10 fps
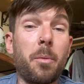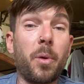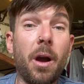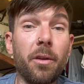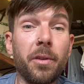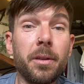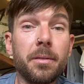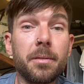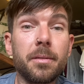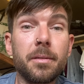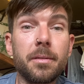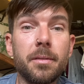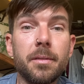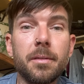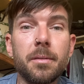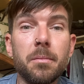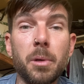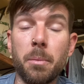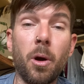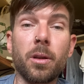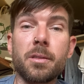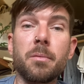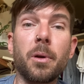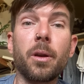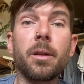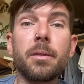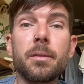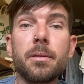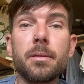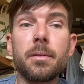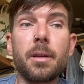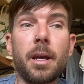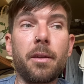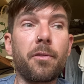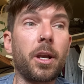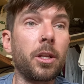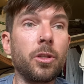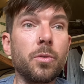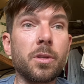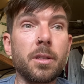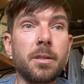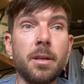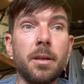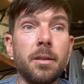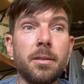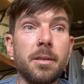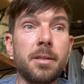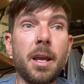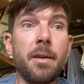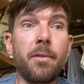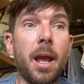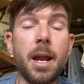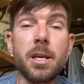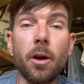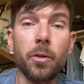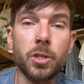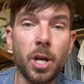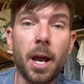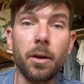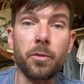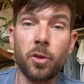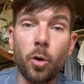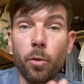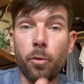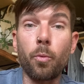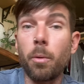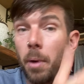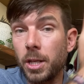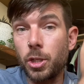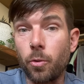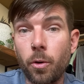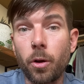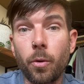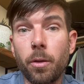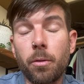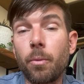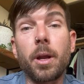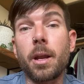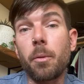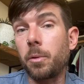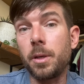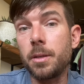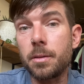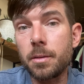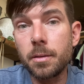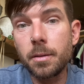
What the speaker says: not proud of it, but I'm honest about it. And if I can use it to save any other child to go through what my children are going through right now, please.